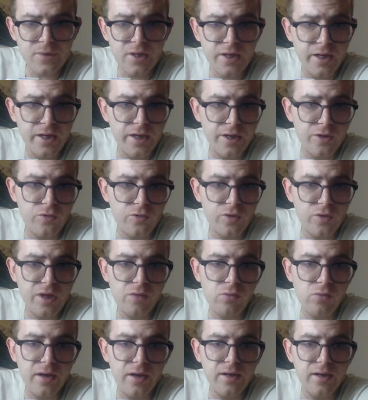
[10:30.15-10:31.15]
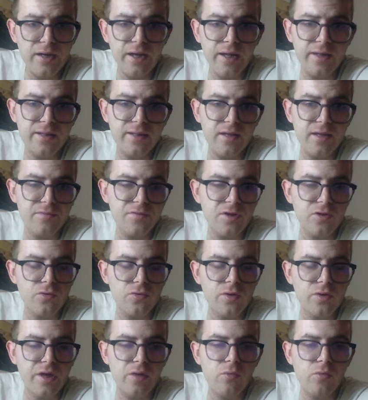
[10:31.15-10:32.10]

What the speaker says: Rook e1, and after rook